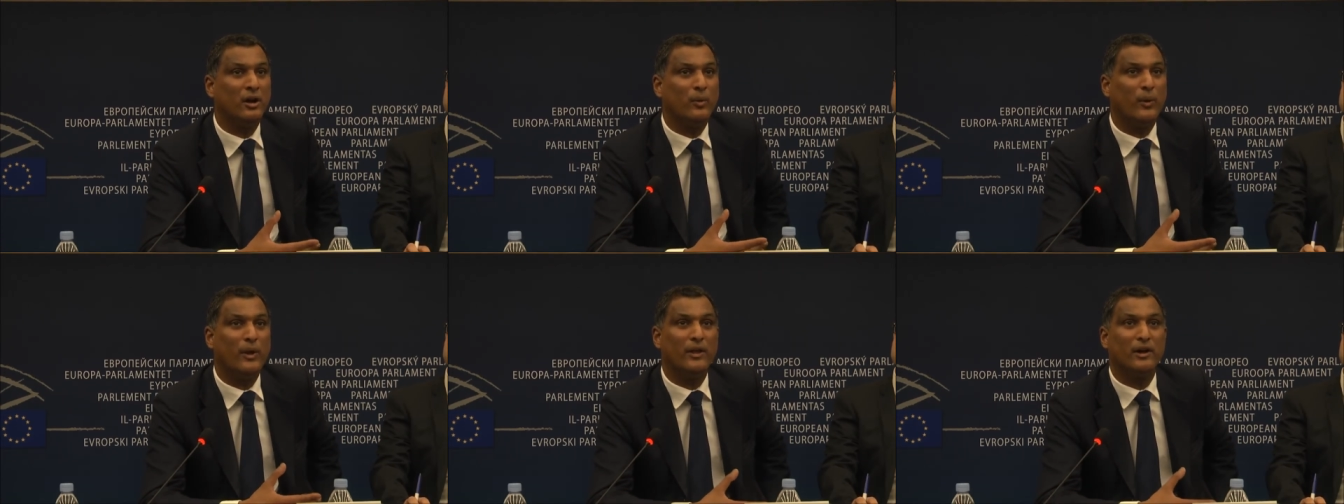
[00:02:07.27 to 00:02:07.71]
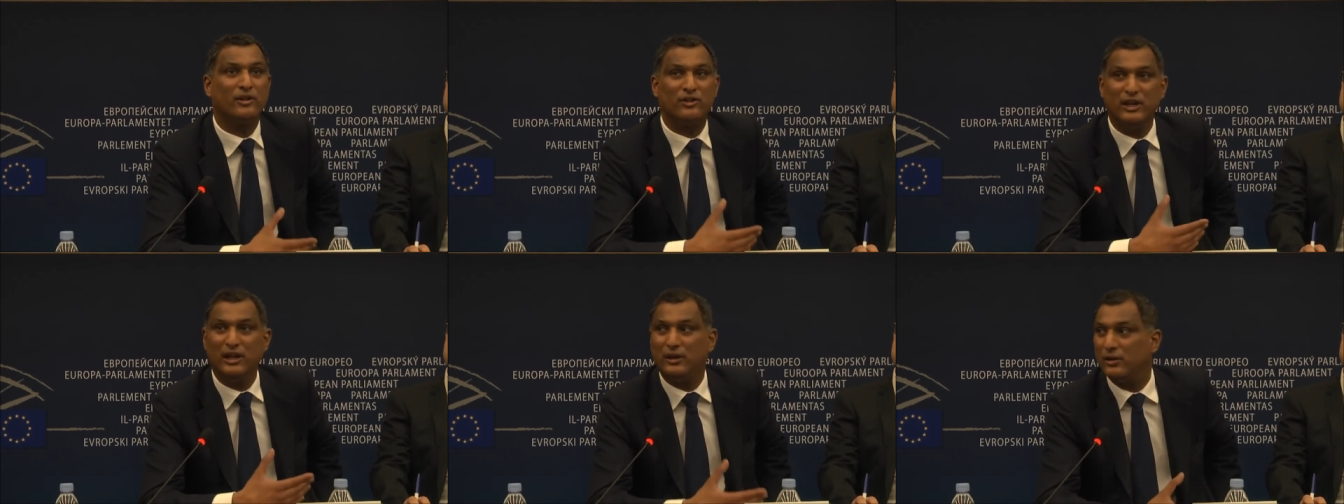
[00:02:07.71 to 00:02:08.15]
where they are
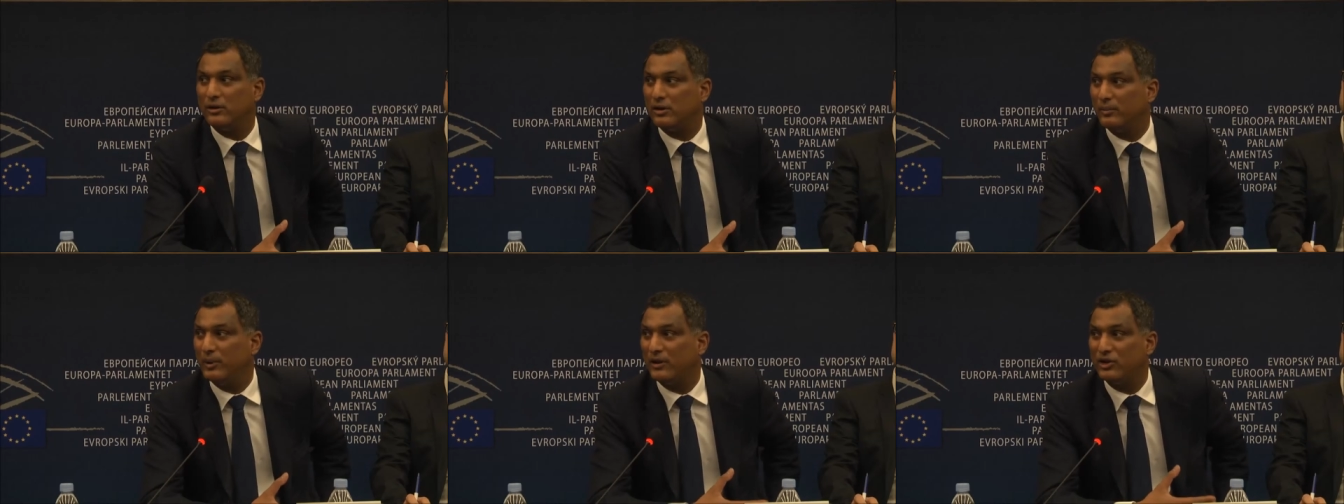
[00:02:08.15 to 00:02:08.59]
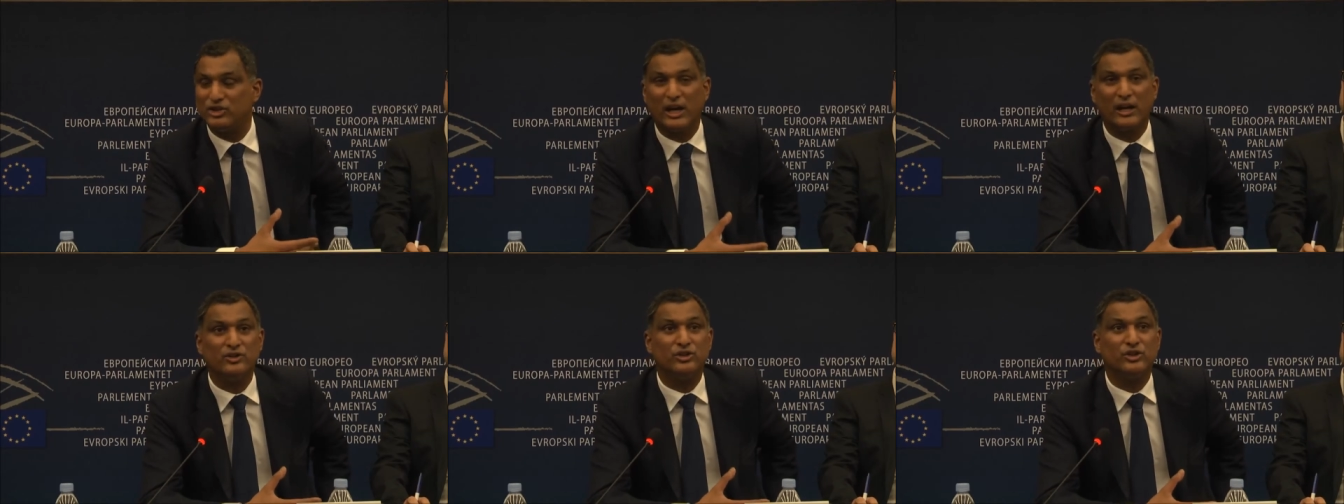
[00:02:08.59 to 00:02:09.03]
seeking to meet the
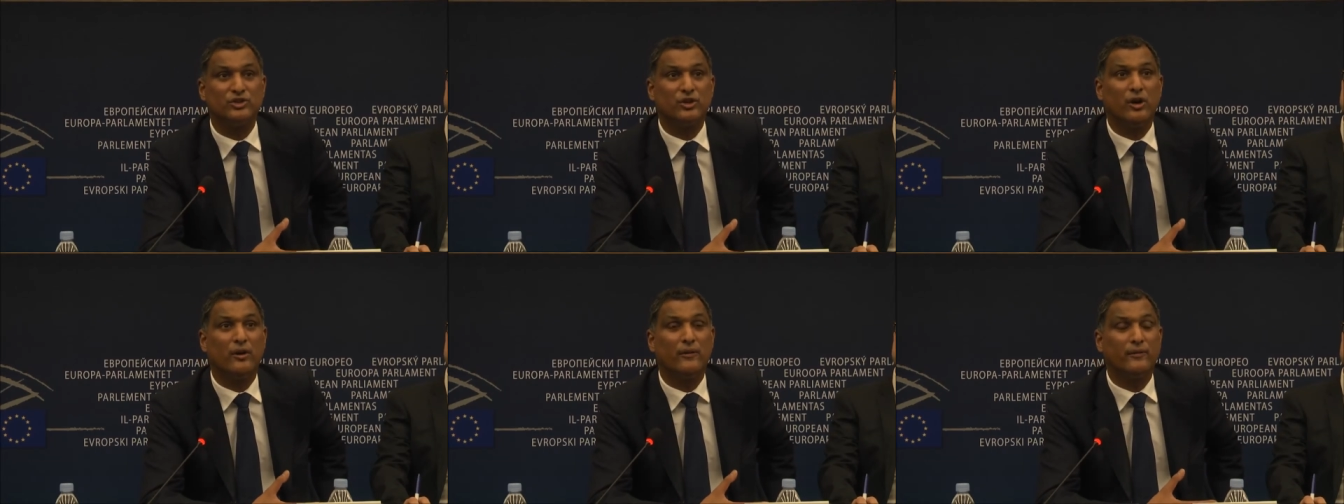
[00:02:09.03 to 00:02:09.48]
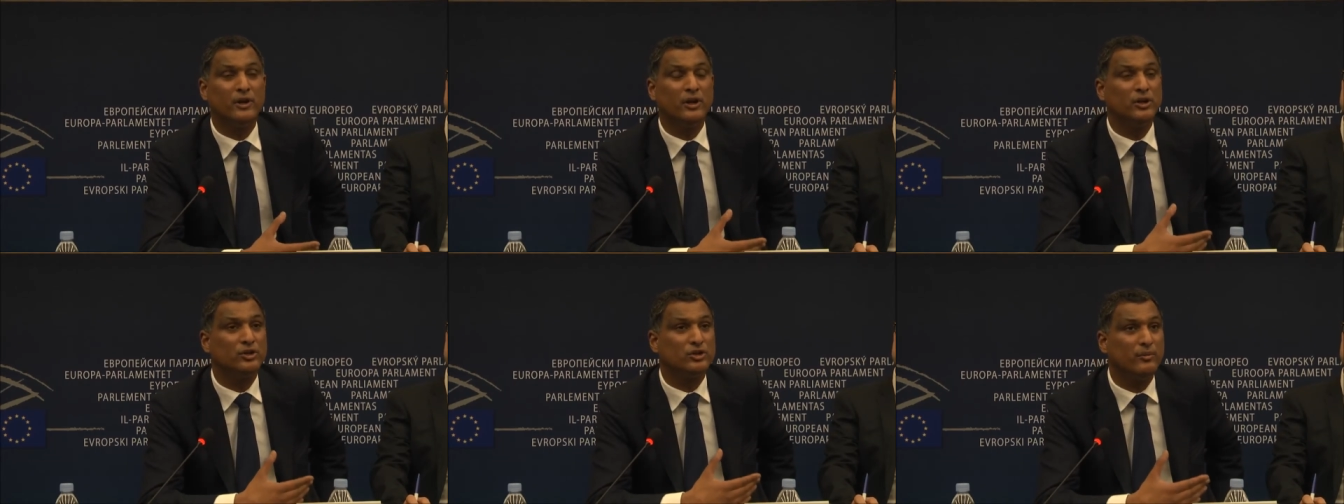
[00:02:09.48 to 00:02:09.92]
challenges of
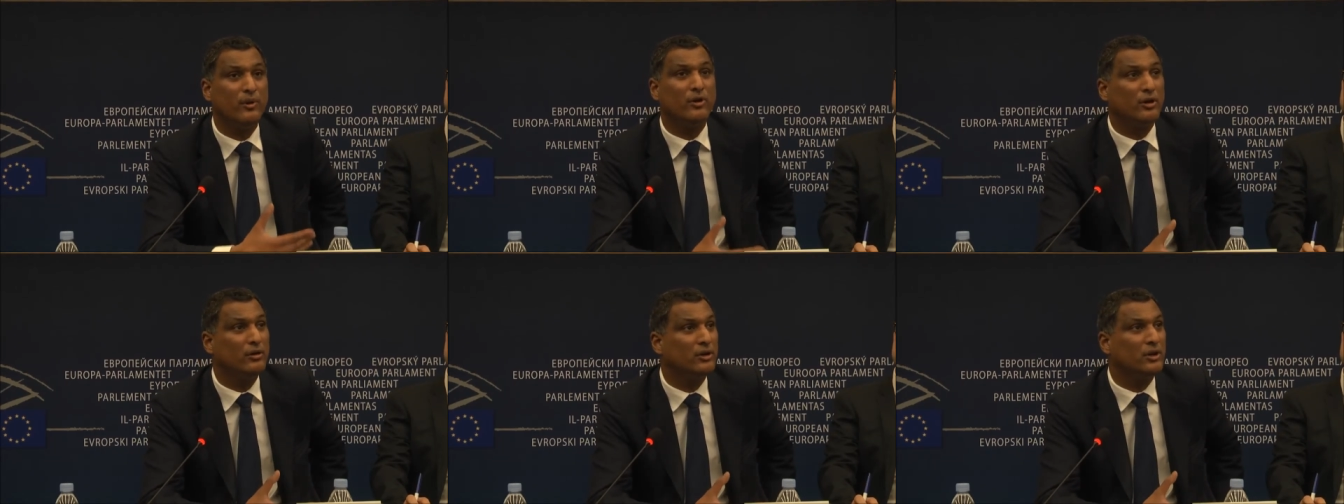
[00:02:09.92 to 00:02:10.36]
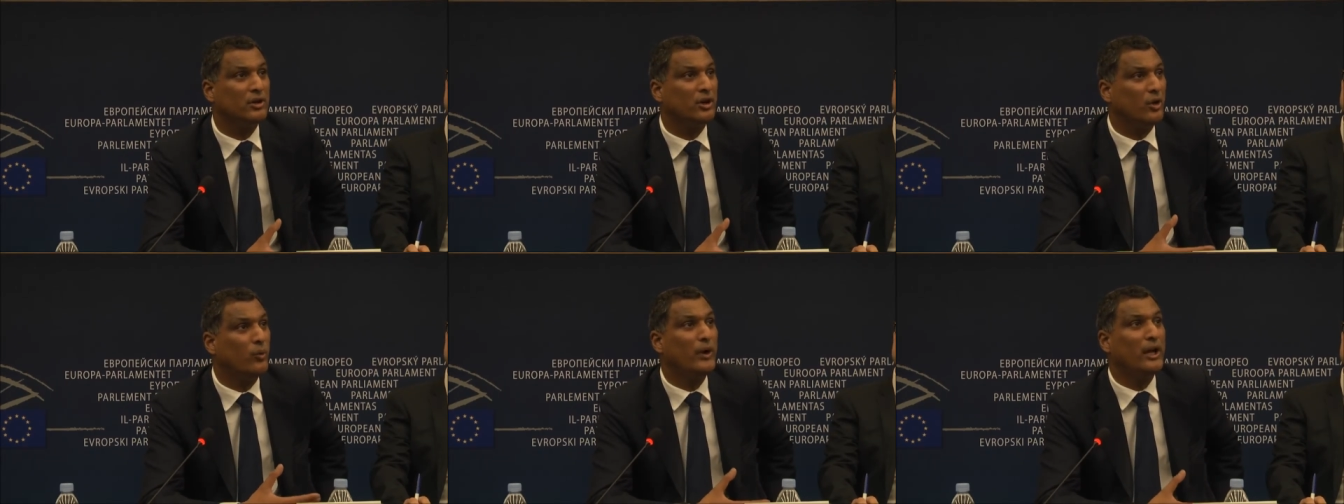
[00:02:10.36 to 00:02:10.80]
tomorrow,
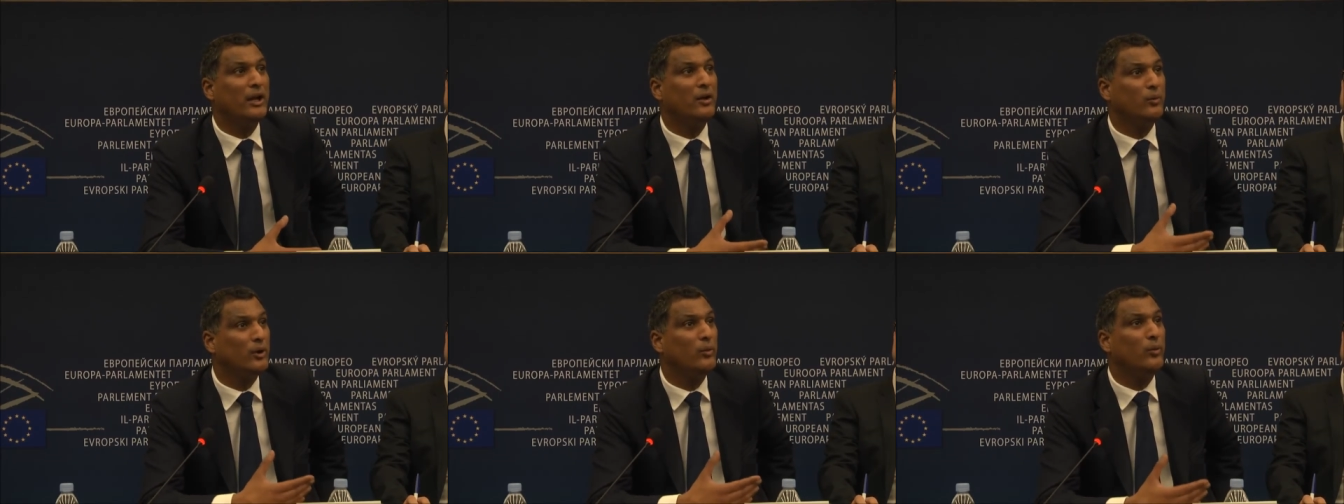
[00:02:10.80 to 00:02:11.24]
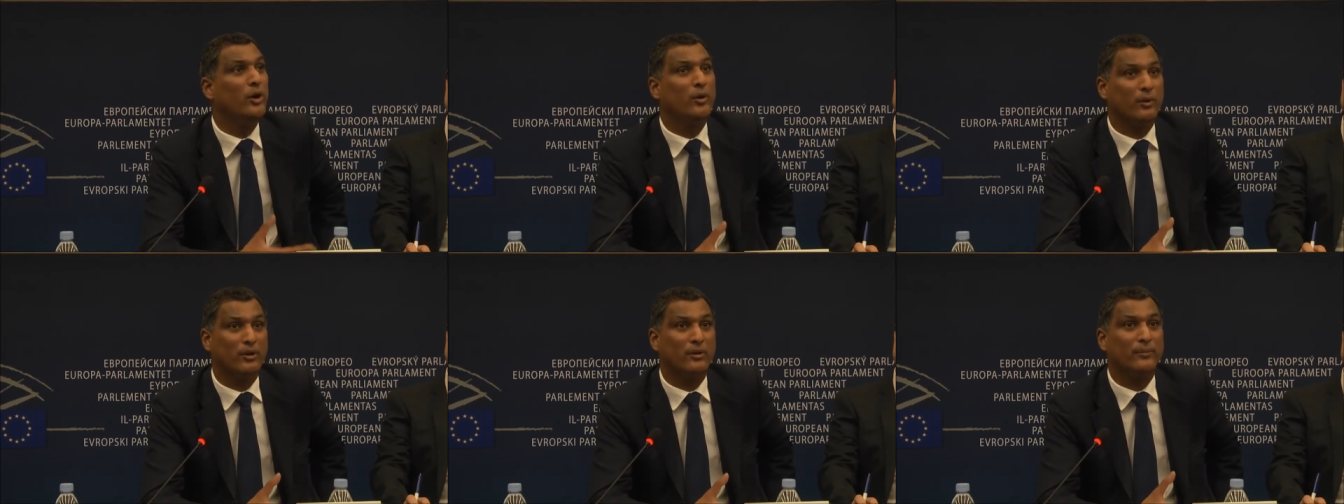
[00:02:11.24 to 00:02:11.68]
we will
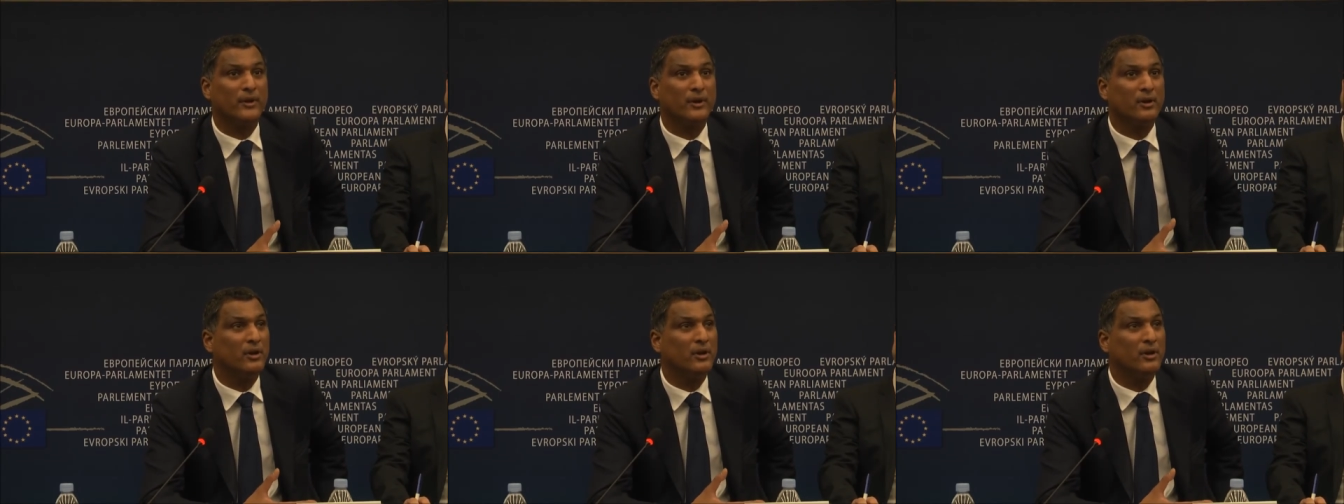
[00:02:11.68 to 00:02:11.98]
work with them.